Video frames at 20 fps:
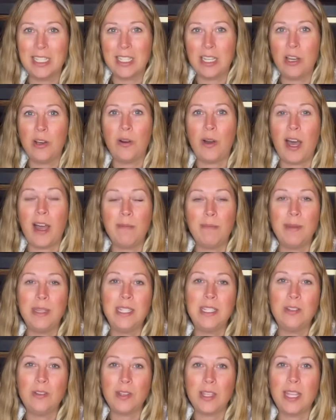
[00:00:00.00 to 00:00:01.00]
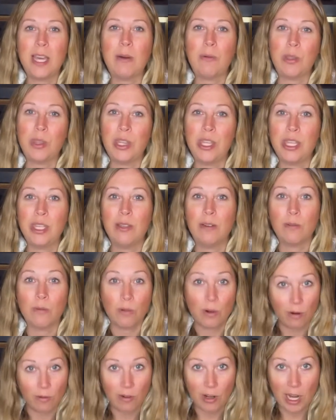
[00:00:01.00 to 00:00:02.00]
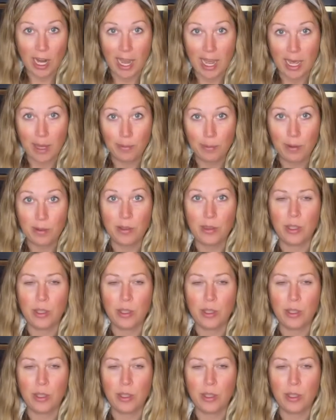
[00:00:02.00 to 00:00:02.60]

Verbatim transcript: So I've been doing that with the Rover app.